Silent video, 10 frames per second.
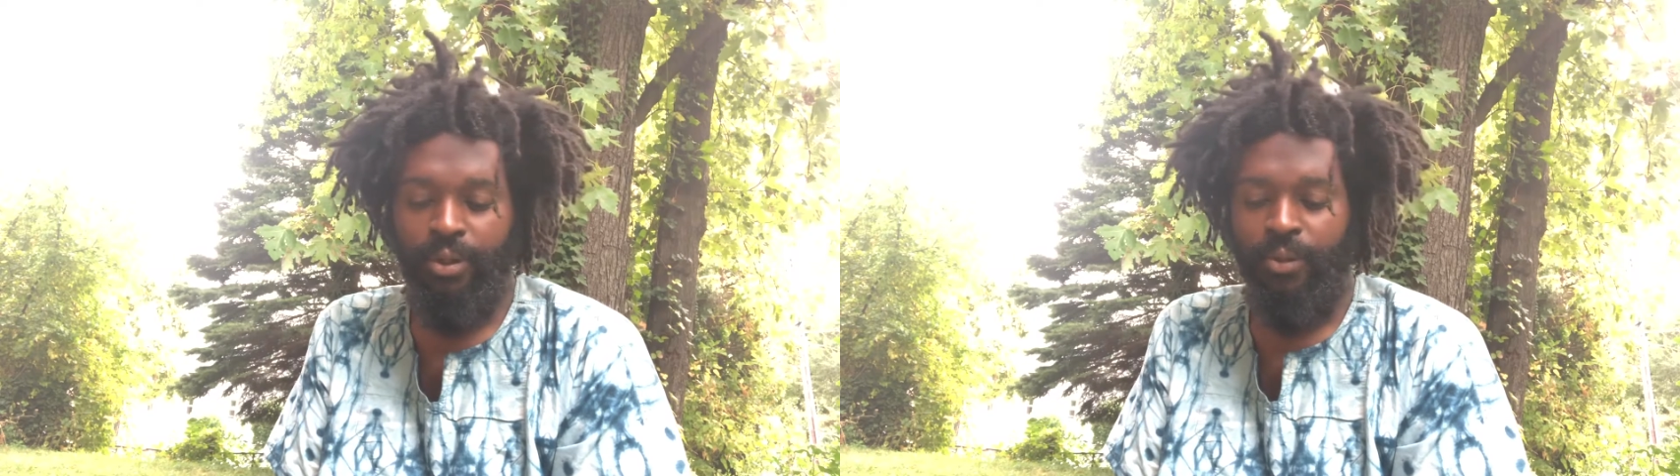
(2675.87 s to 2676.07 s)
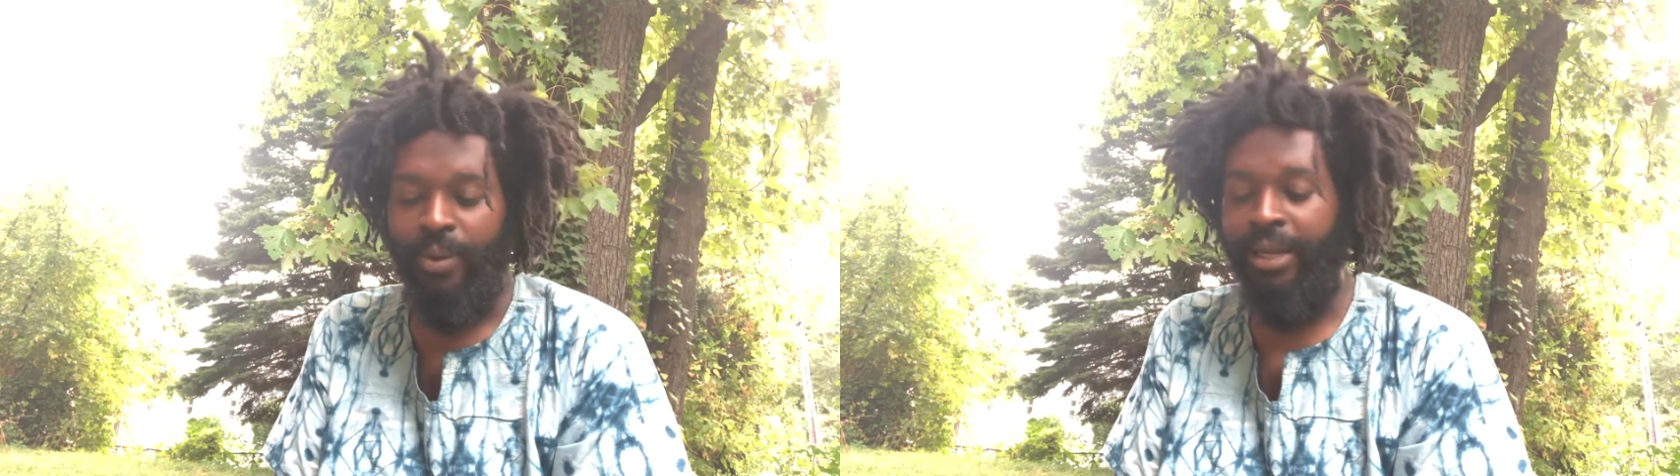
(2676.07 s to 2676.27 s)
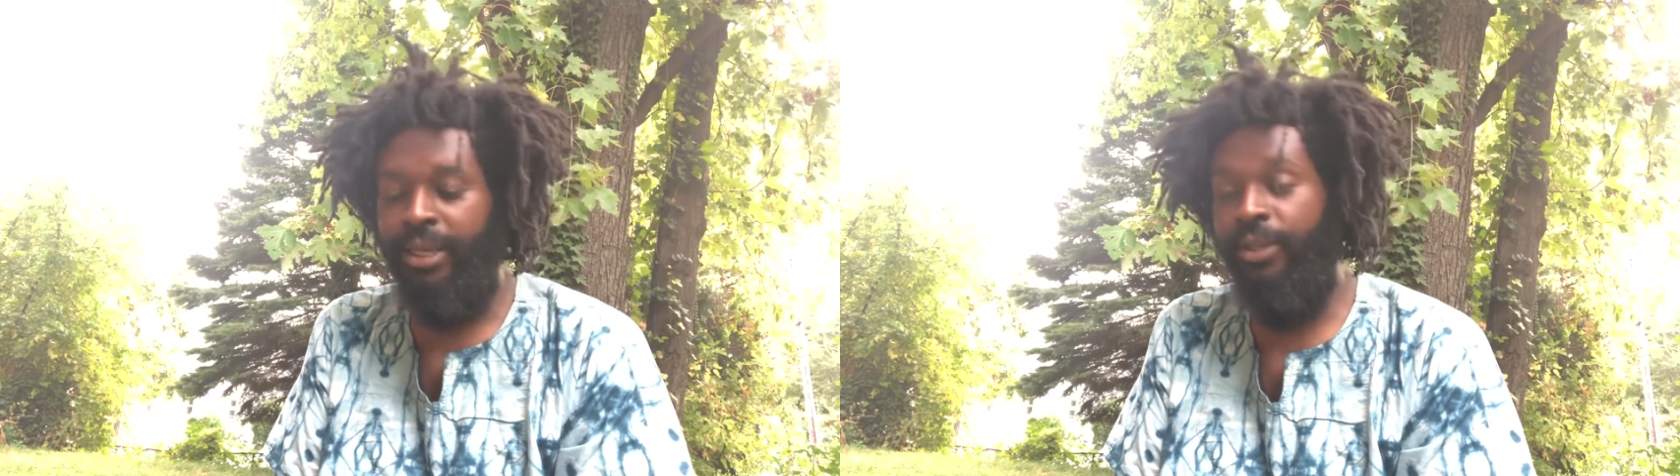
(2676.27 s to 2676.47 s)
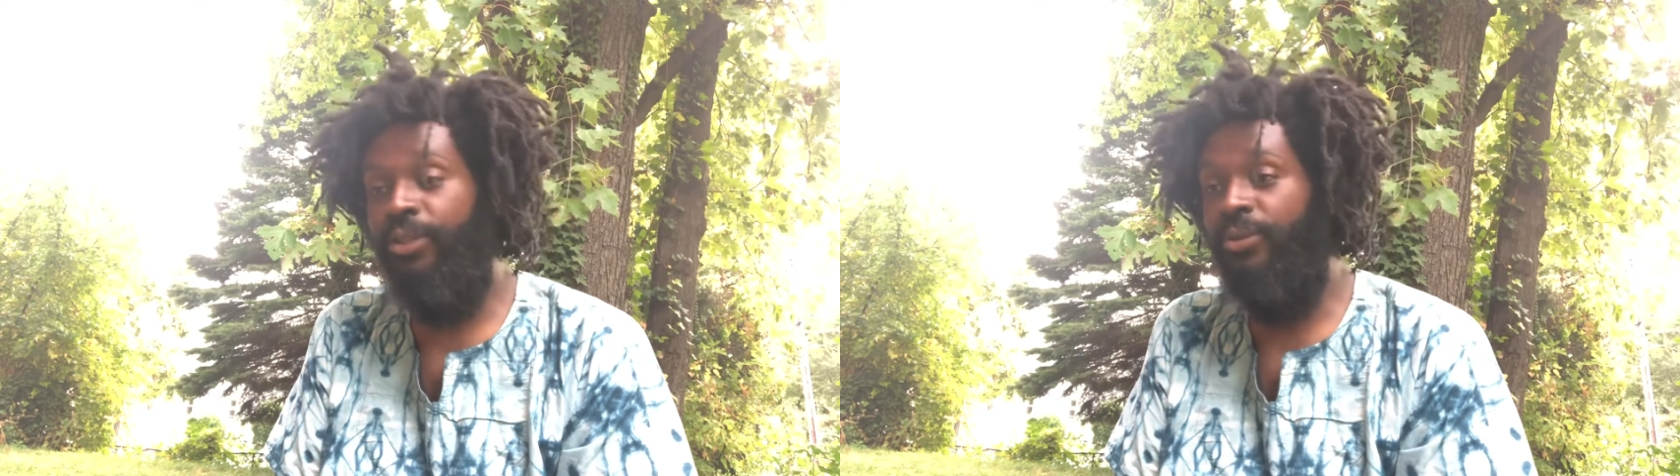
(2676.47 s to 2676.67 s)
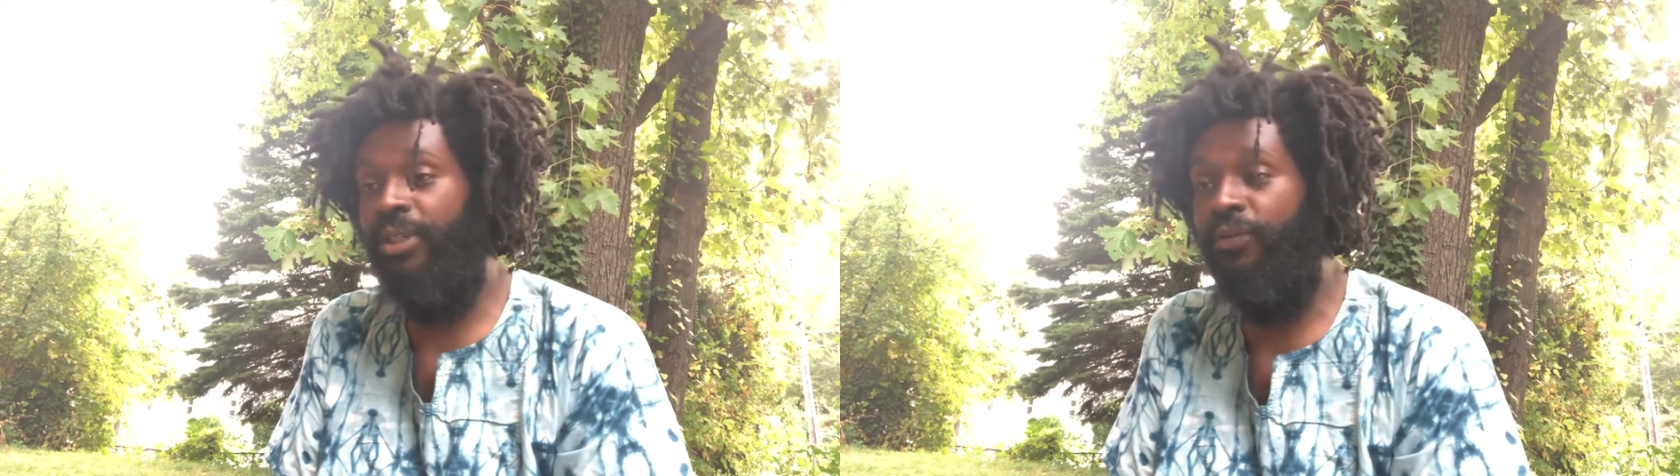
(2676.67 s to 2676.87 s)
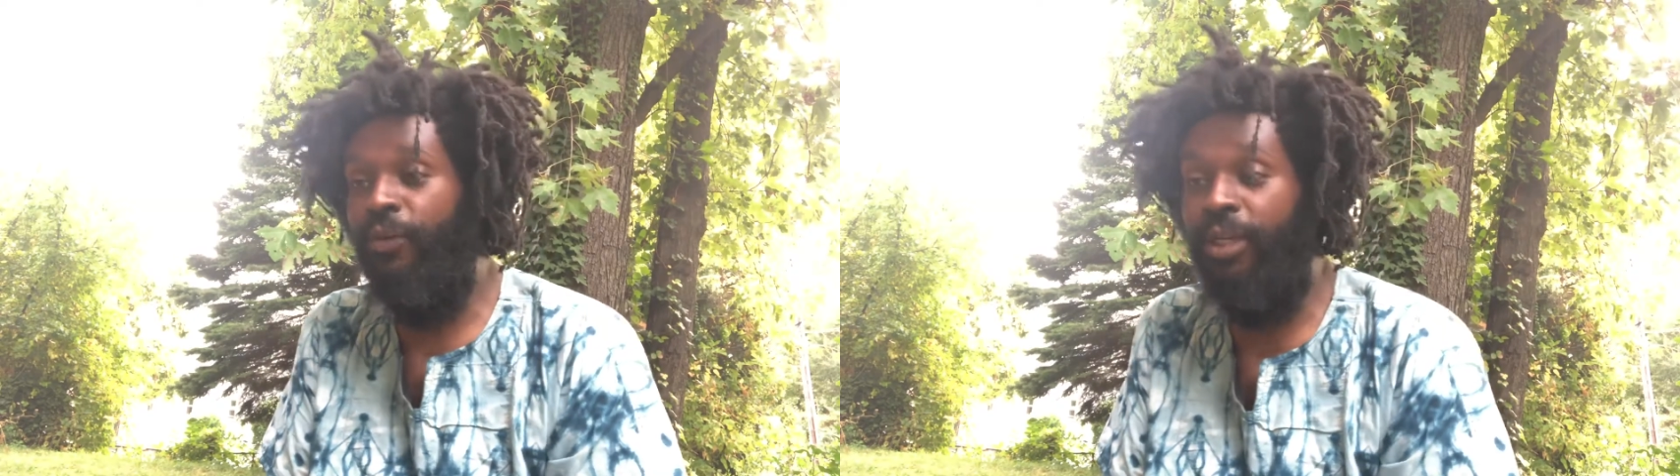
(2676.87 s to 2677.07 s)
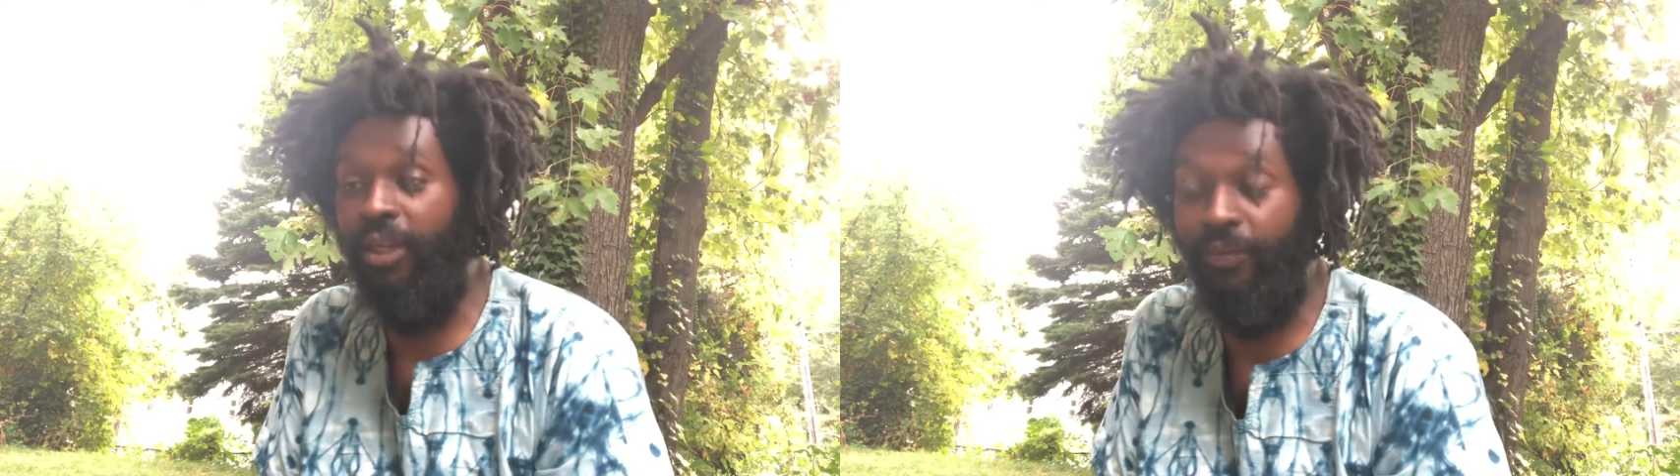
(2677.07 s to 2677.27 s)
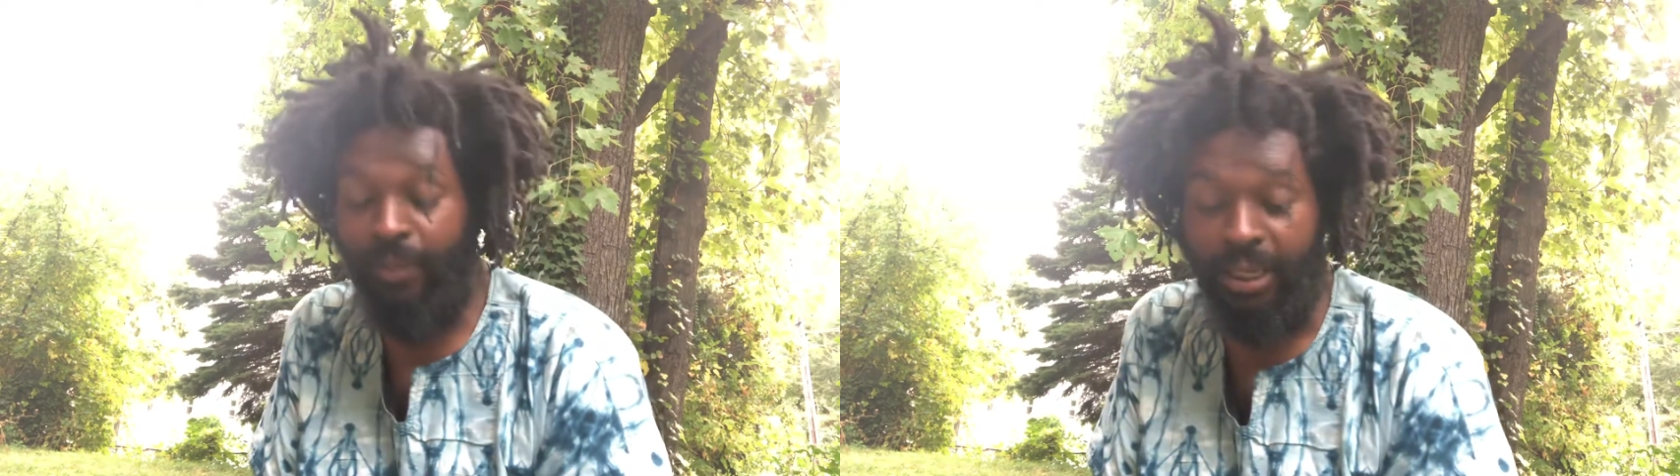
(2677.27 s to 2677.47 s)
Why can't you just
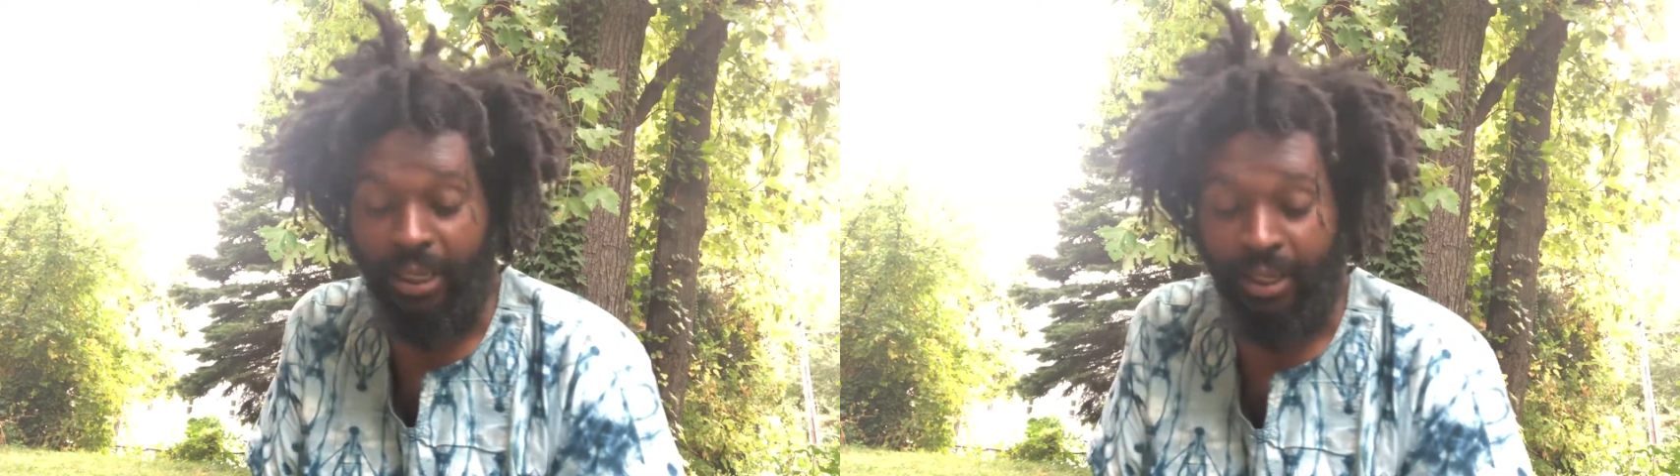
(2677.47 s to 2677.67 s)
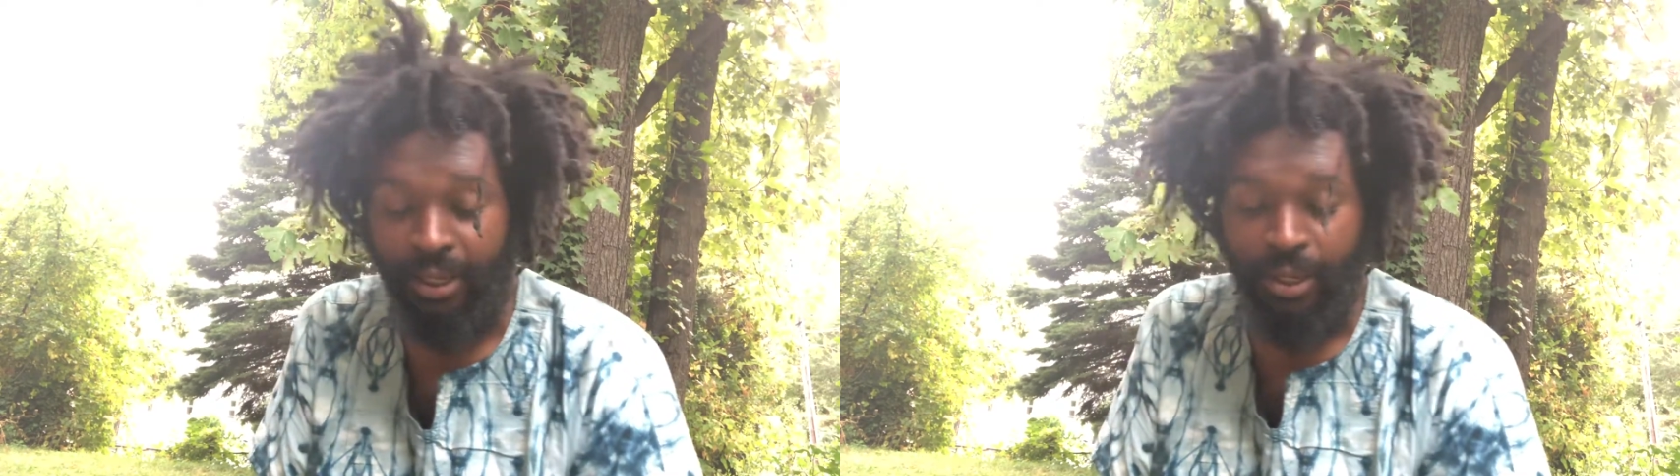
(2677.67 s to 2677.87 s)
forgive me?